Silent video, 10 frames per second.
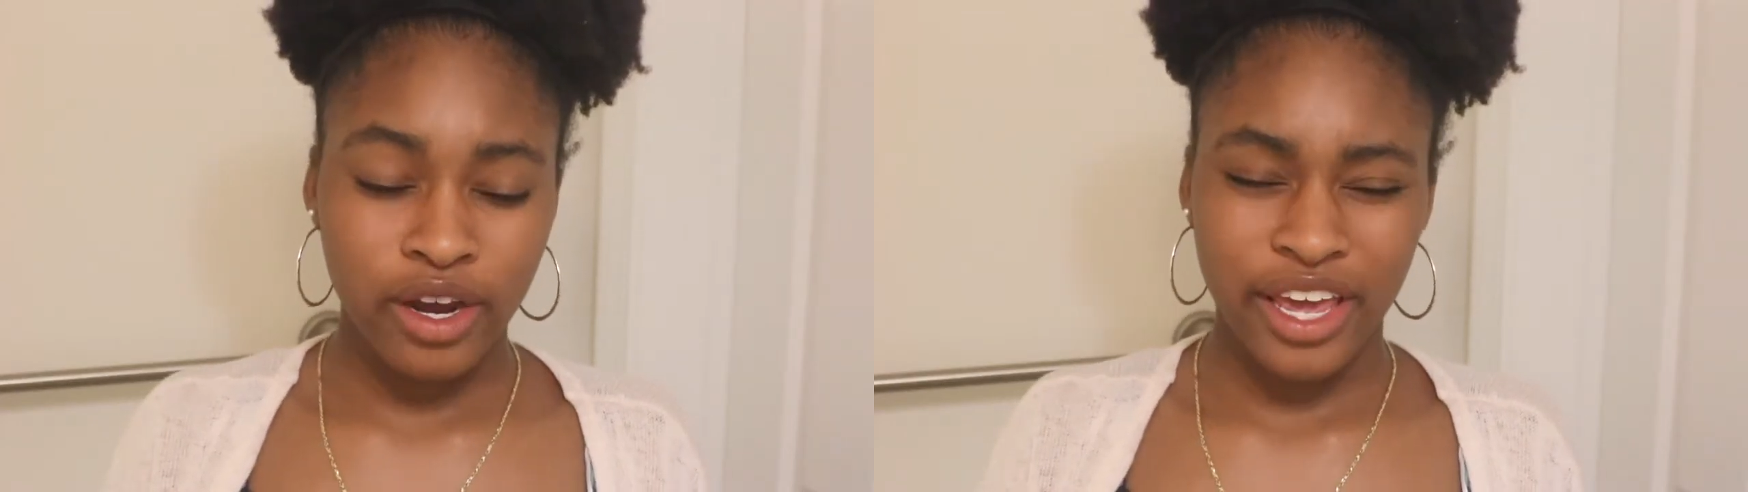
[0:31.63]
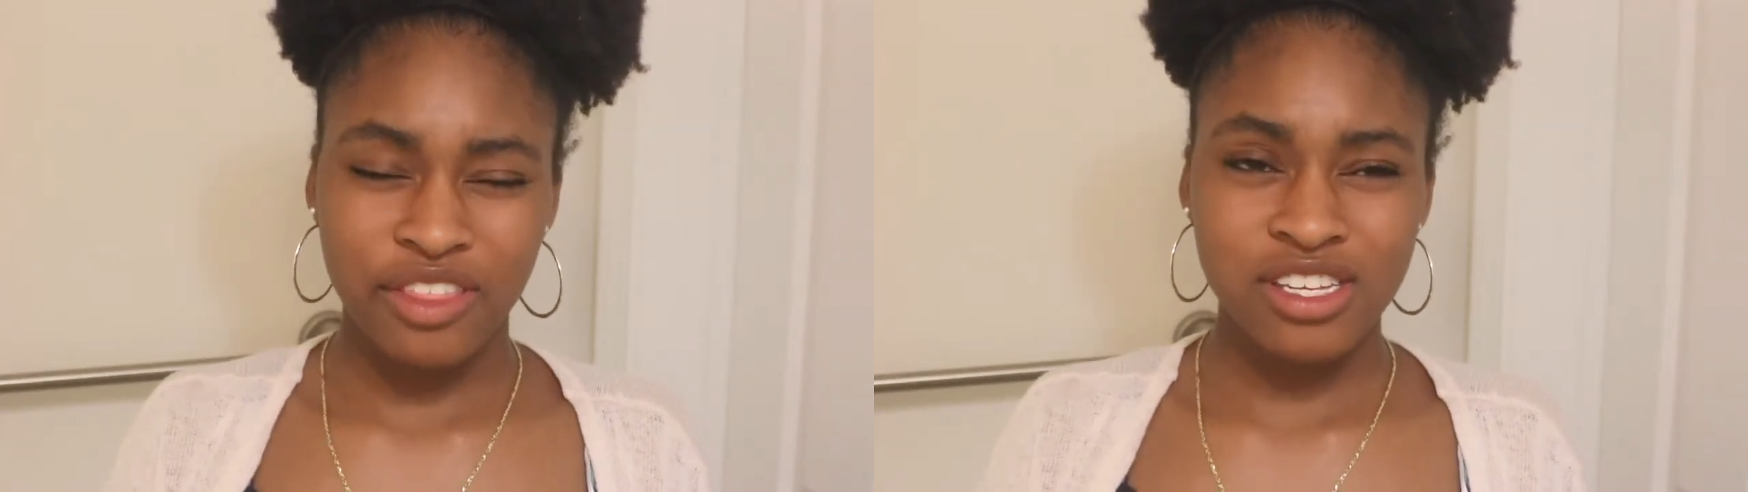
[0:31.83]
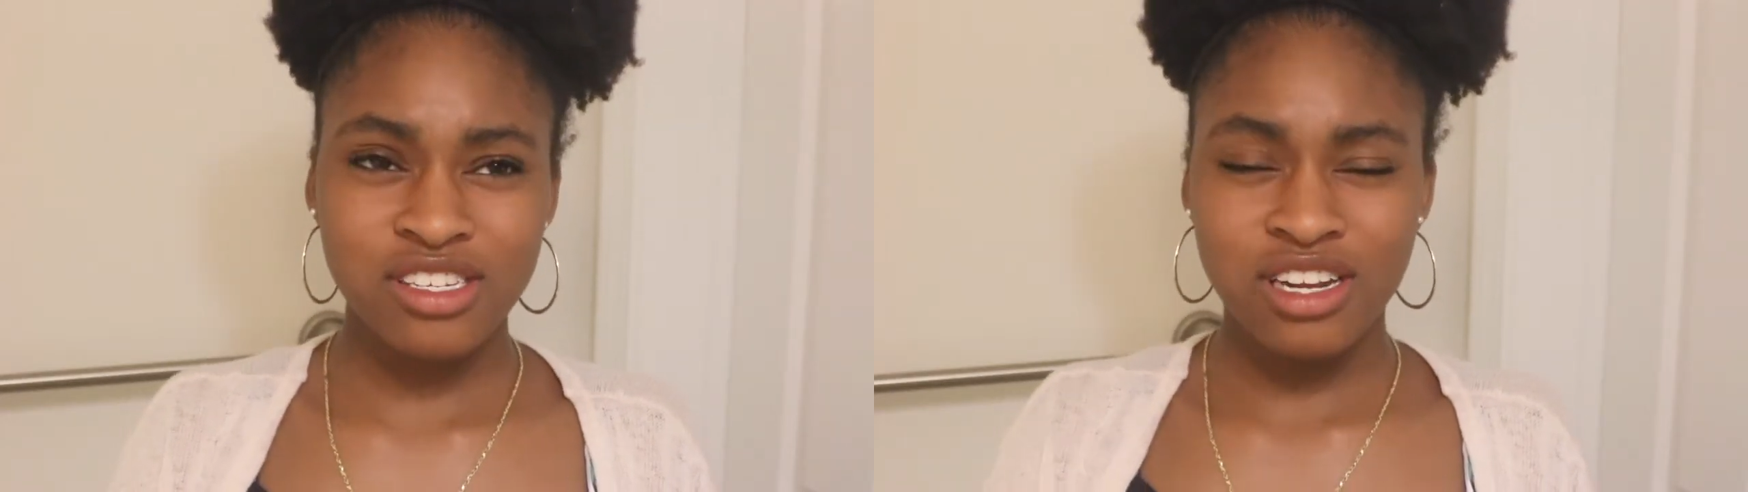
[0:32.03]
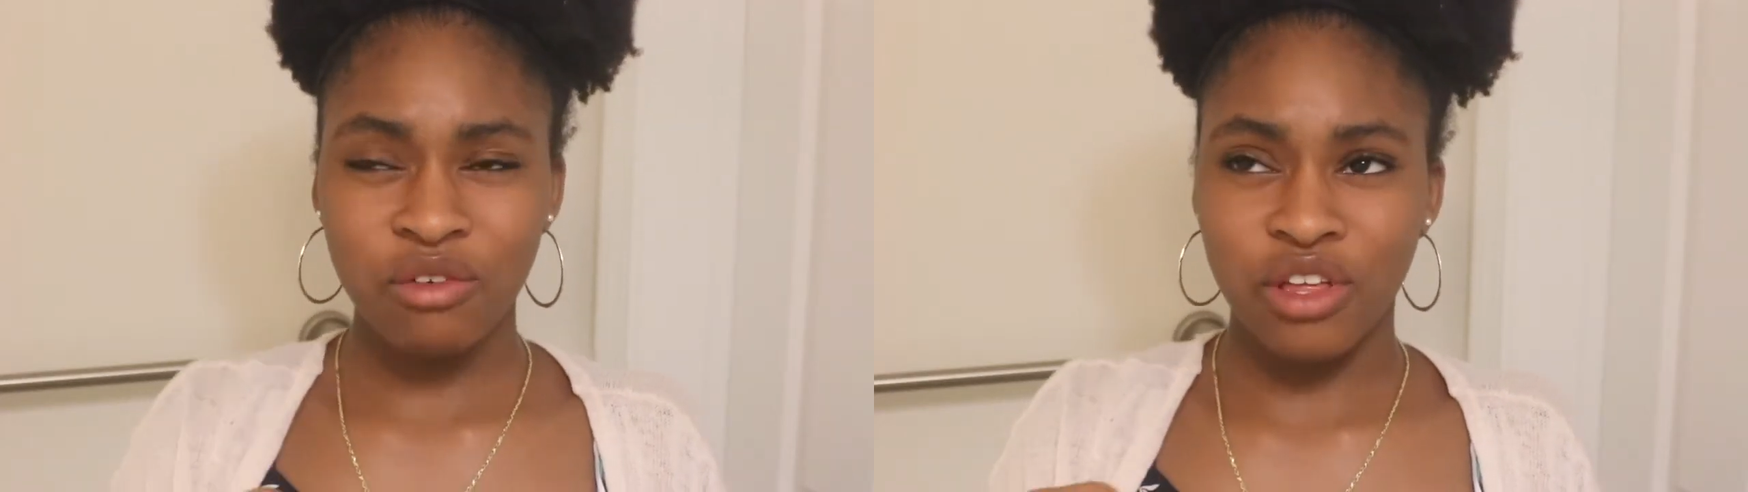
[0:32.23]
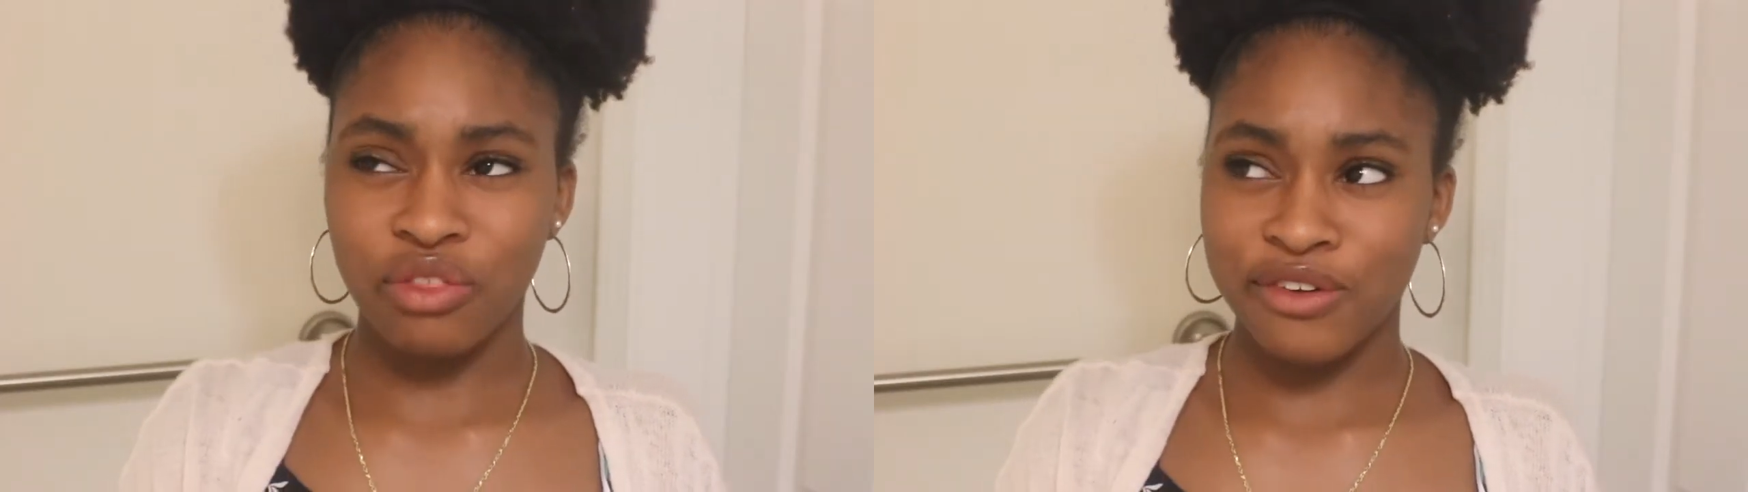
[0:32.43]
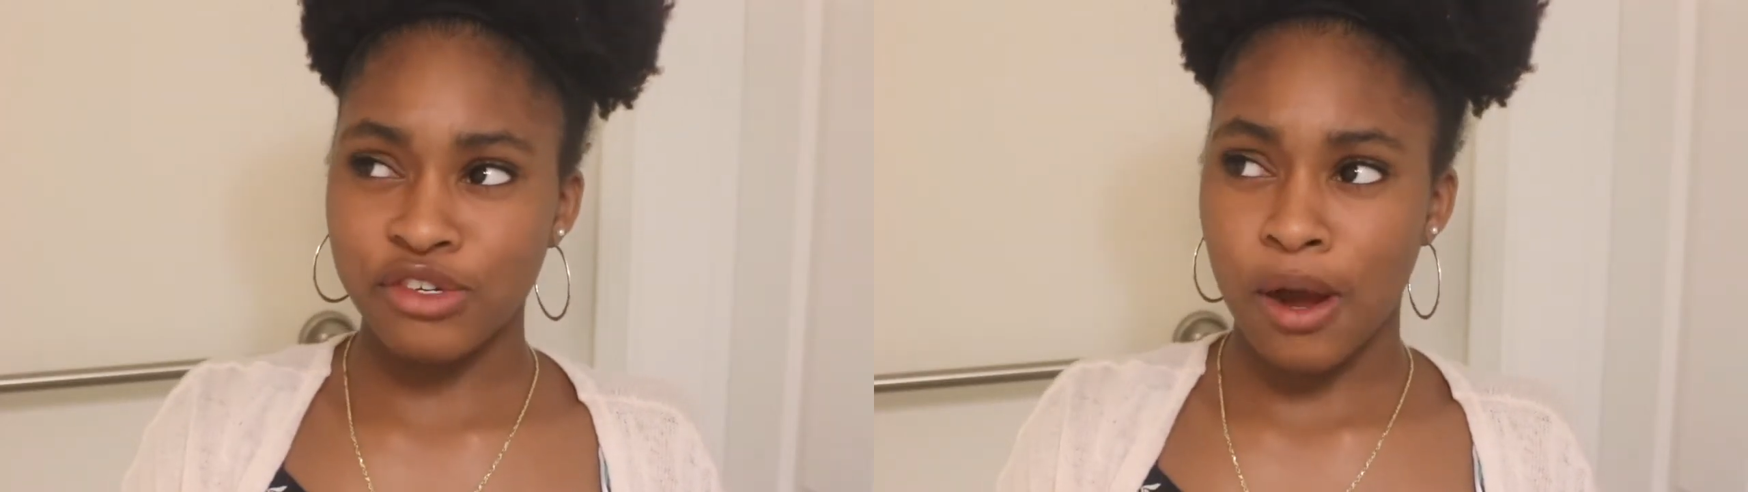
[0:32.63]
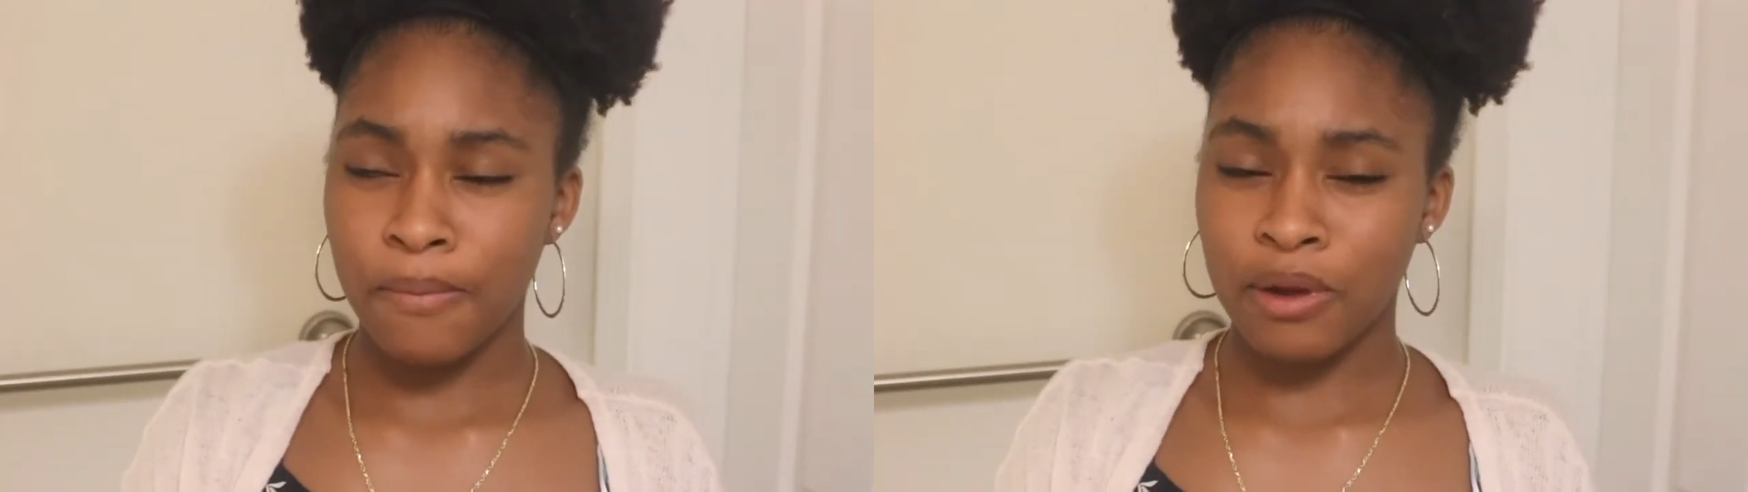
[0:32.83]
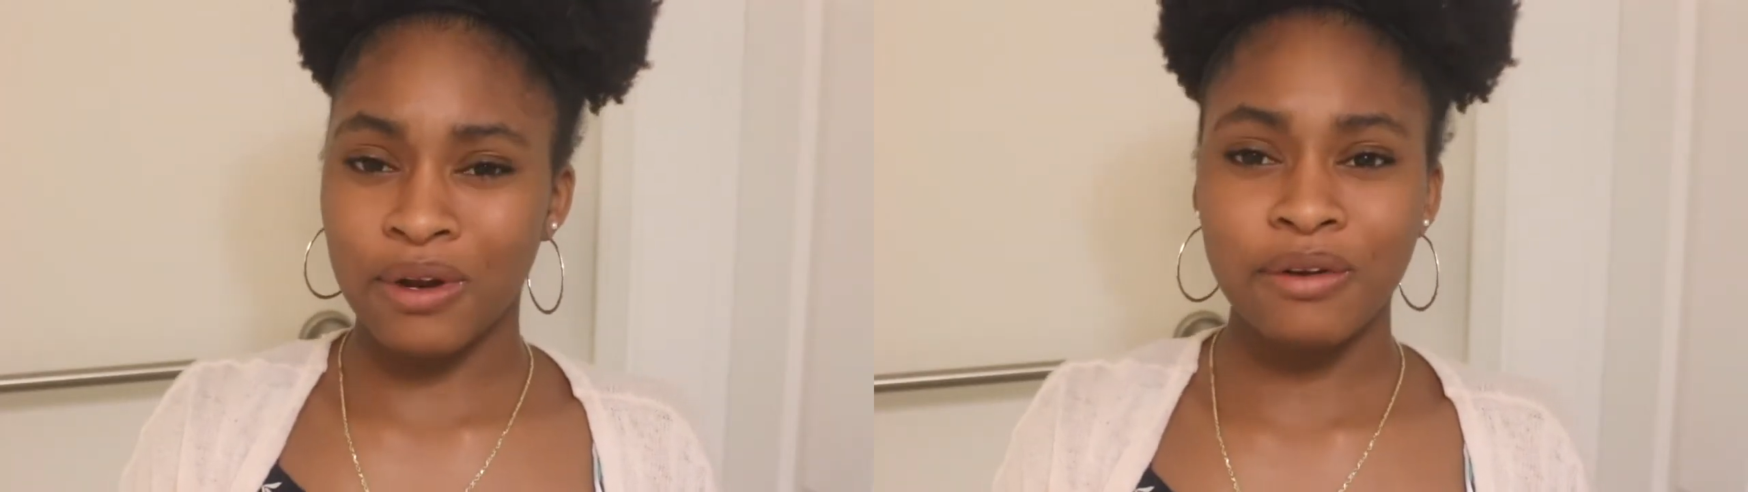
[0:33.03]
okay, this is not really thrift shopping.